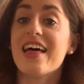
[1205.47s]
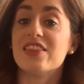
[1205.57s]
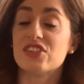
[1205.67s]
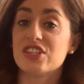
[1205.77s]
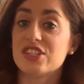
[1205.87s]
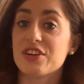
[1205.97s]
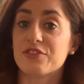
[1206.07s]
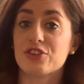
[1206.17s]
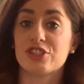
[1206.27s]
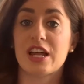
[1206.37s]
This is their
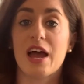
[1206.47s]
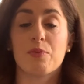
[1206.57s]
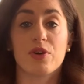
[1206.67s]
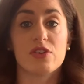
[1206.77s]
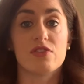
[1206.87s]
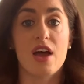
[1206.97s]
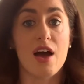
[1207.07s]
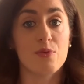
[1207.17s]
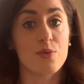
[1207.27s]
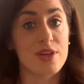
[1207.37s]
first time where they're
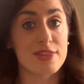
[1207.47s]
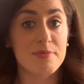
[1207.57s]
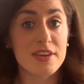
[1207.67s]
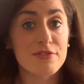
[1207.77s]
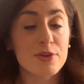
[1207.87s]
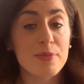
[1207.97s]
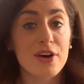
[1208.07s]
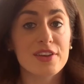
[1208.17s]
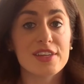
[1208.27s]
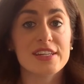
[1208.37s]
not with me for
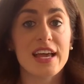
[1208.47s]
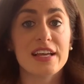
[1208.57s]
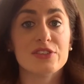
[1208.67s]
part of the day,